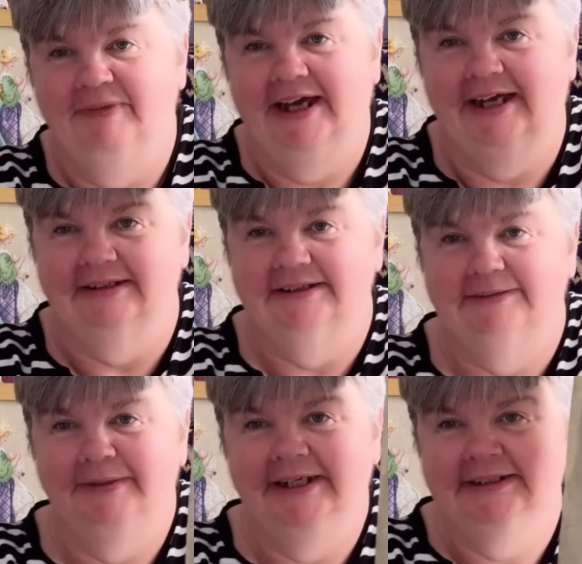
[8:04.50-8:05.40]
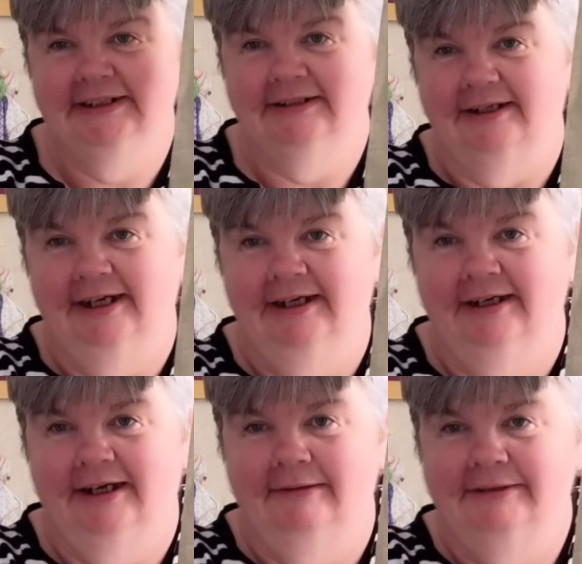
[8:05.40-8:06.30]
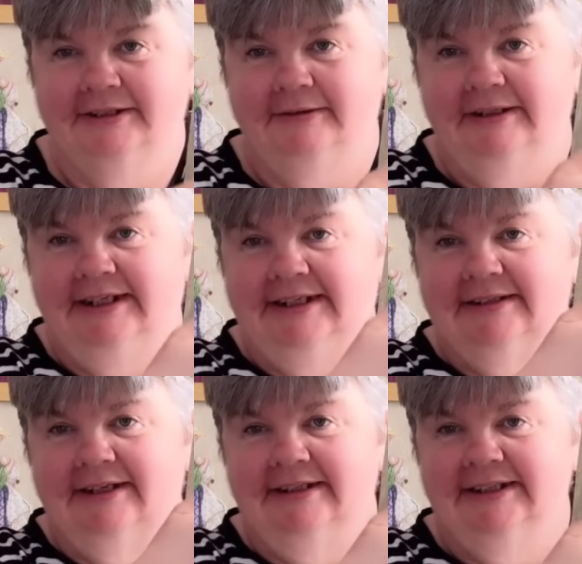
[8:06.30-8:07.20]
and basically I was doing these lines